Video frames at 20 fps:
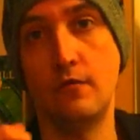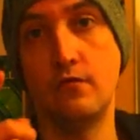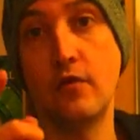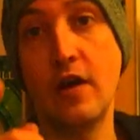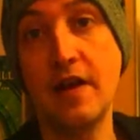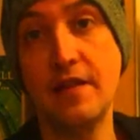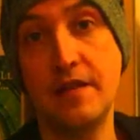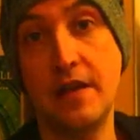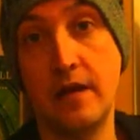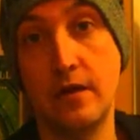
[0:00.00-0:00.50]

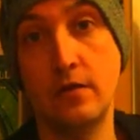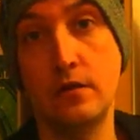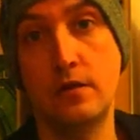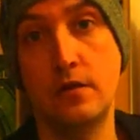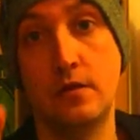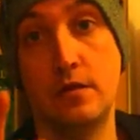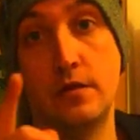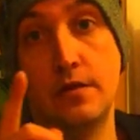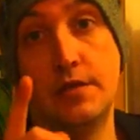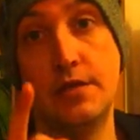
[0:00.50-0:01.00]
Right
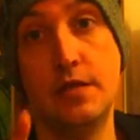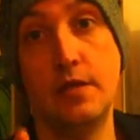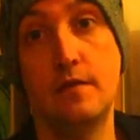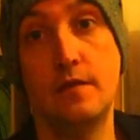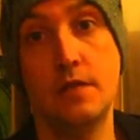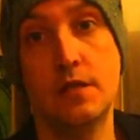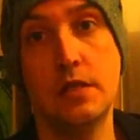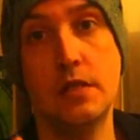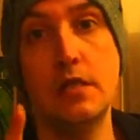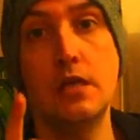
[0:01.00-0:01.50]
now,
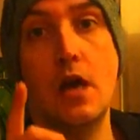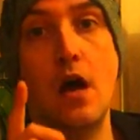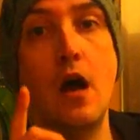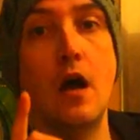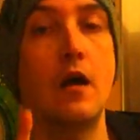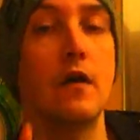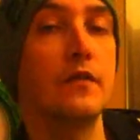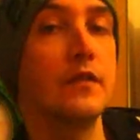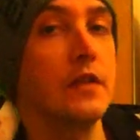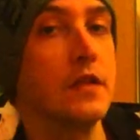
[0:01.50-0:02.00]
seriously,
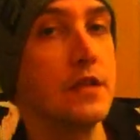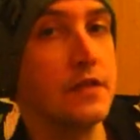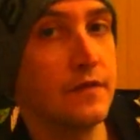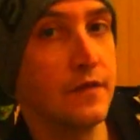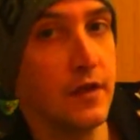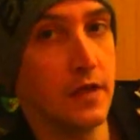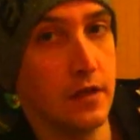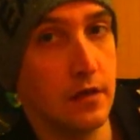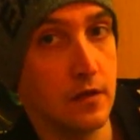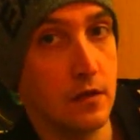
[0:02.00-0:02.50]
after this
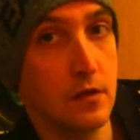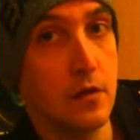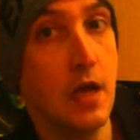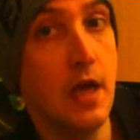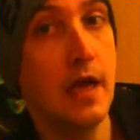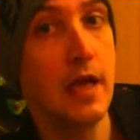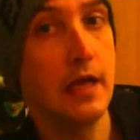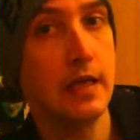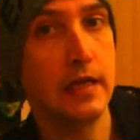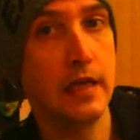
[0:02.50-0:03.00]
video,
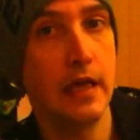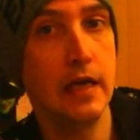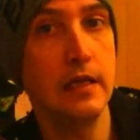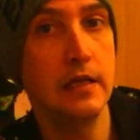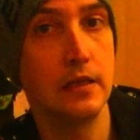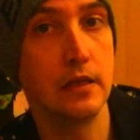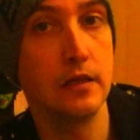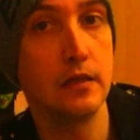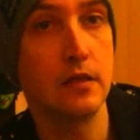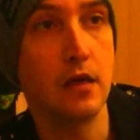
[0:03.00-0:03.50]

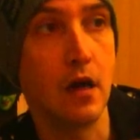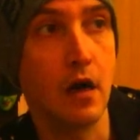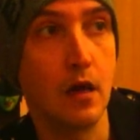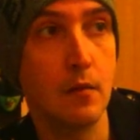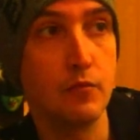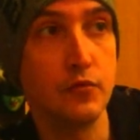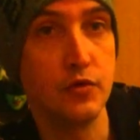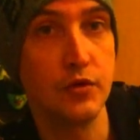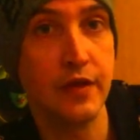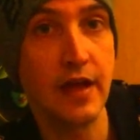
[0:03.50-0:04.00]
Caitlin,
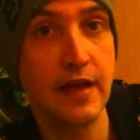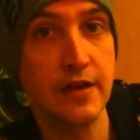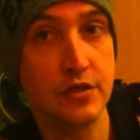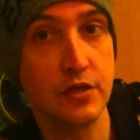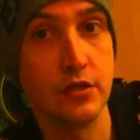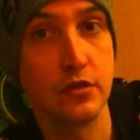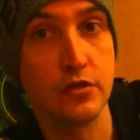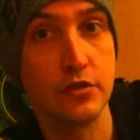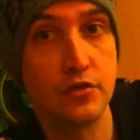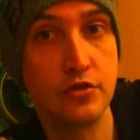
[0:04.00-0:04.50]
I'm
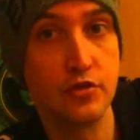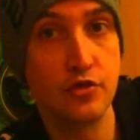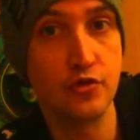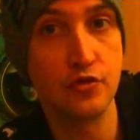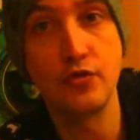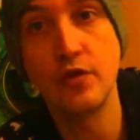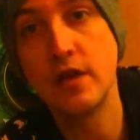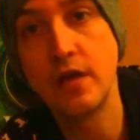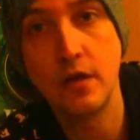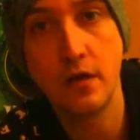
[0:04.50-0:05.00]
dashing
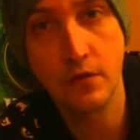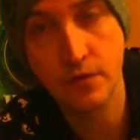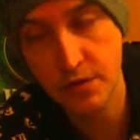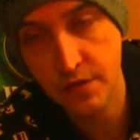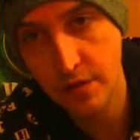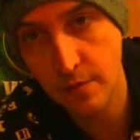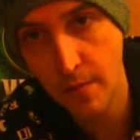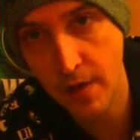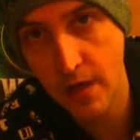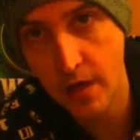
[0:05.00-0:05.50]
straight
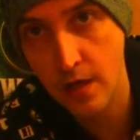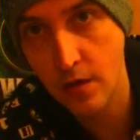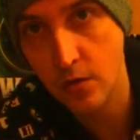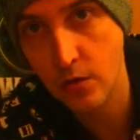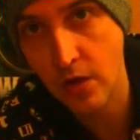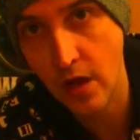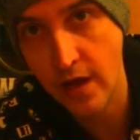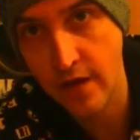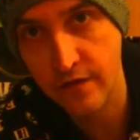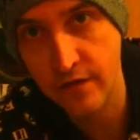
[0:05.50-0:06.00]
onto my
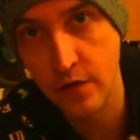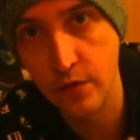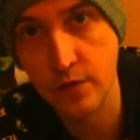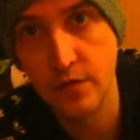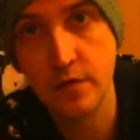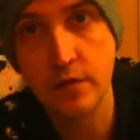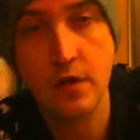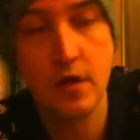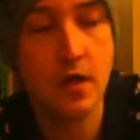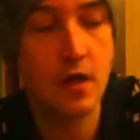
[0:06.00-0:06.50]
old
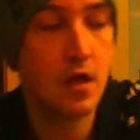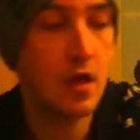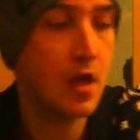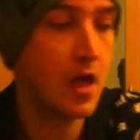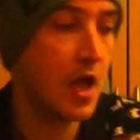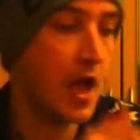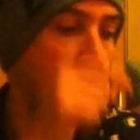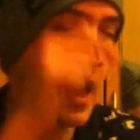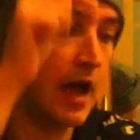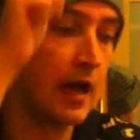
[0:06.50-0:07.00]
iPhone
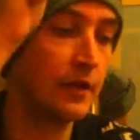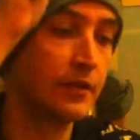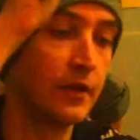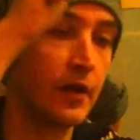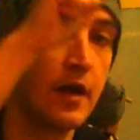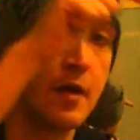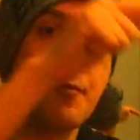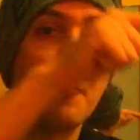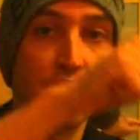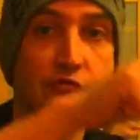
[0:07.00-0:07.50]

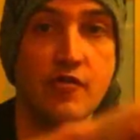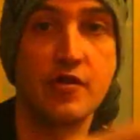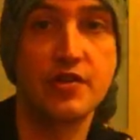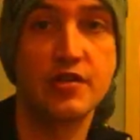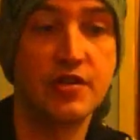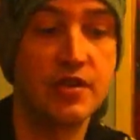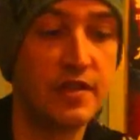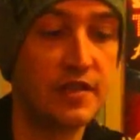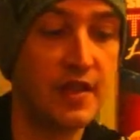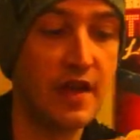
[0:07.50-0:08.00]
and I'm
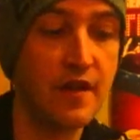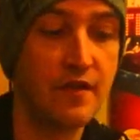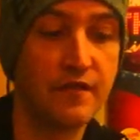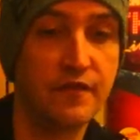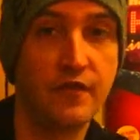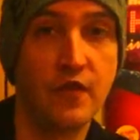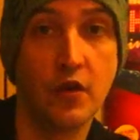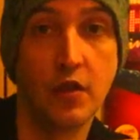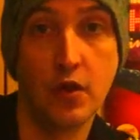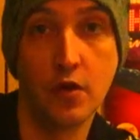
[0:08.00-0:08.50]
pressing
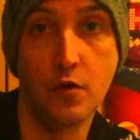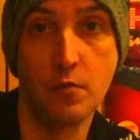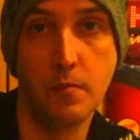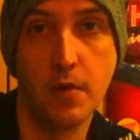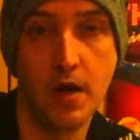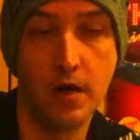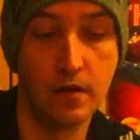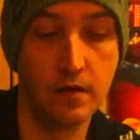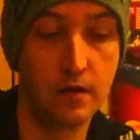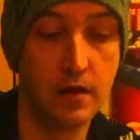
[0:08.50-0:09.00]
that follow
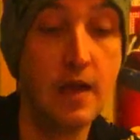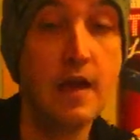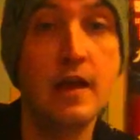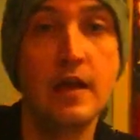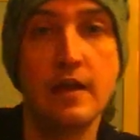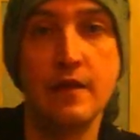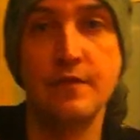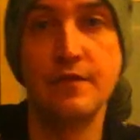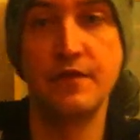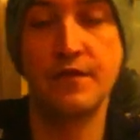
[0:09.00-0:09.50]
button.
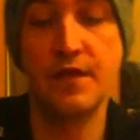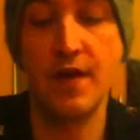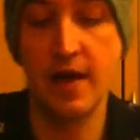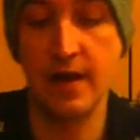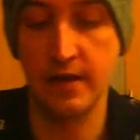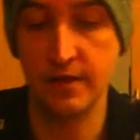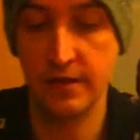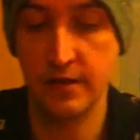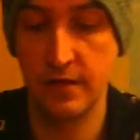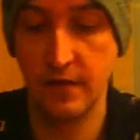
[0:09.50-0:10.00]
In
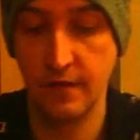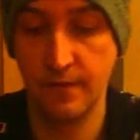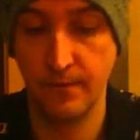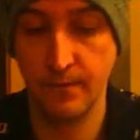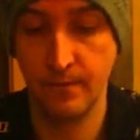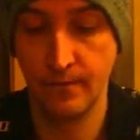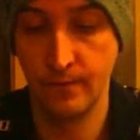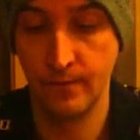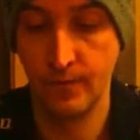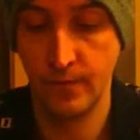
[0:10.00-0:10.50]
fact,
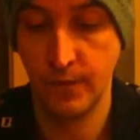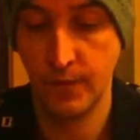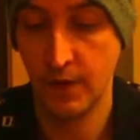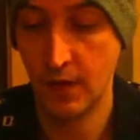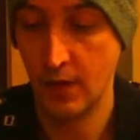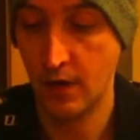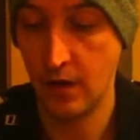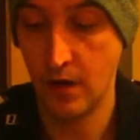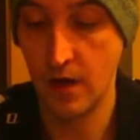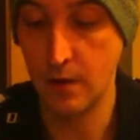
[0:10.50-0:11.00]

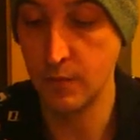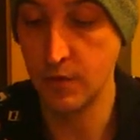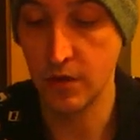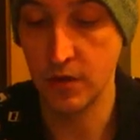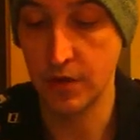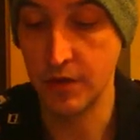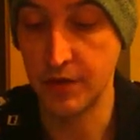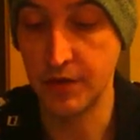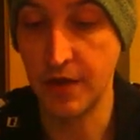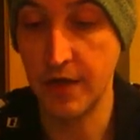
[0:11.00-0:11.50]
I'm
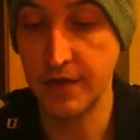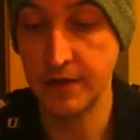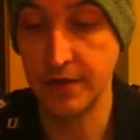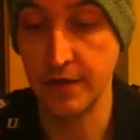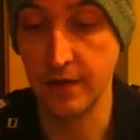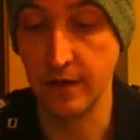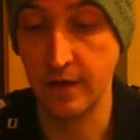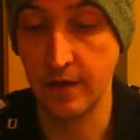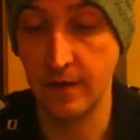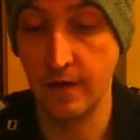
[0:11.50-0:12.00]
not going to die
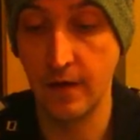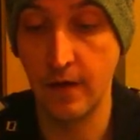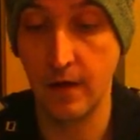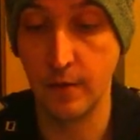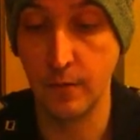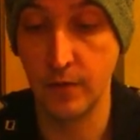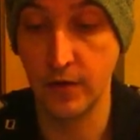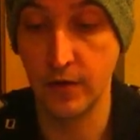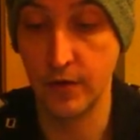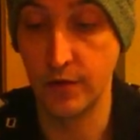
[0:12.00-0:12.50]
tonight.
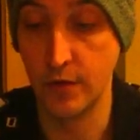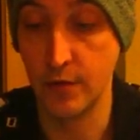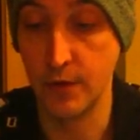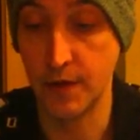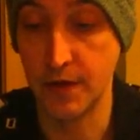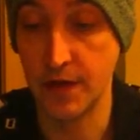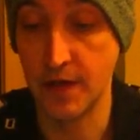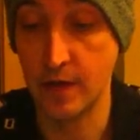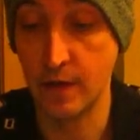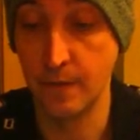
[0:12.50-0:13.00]
I'm going to do
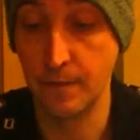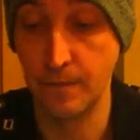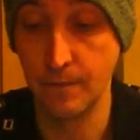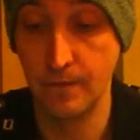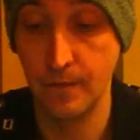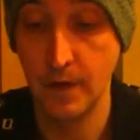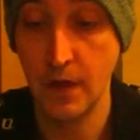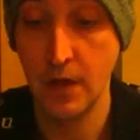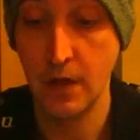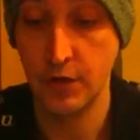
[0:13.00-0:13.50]
it now.
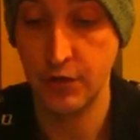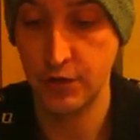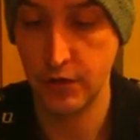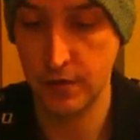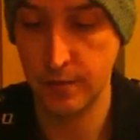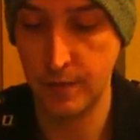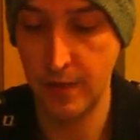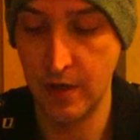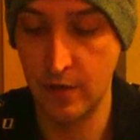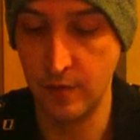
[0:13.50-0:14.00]

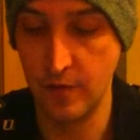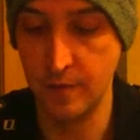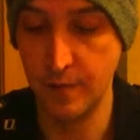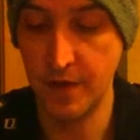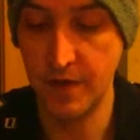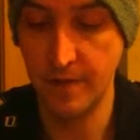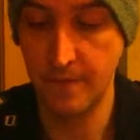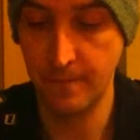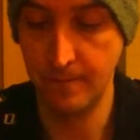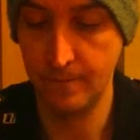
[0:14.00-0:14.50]
Just bear with
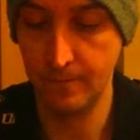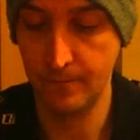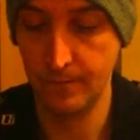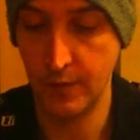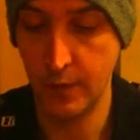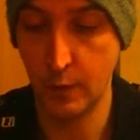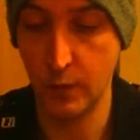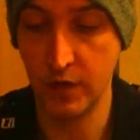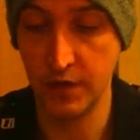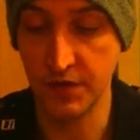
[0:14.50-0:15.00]
me.
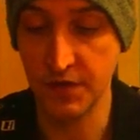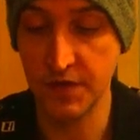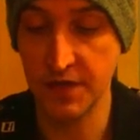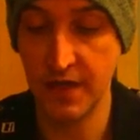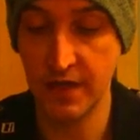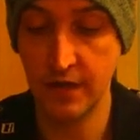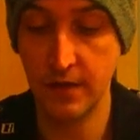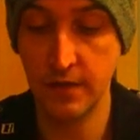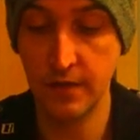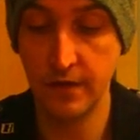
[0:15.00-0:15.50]
1
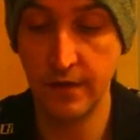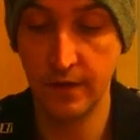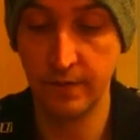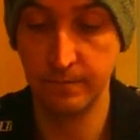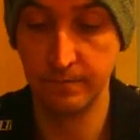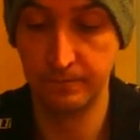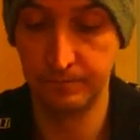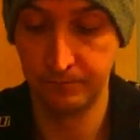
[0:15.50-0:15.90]
second.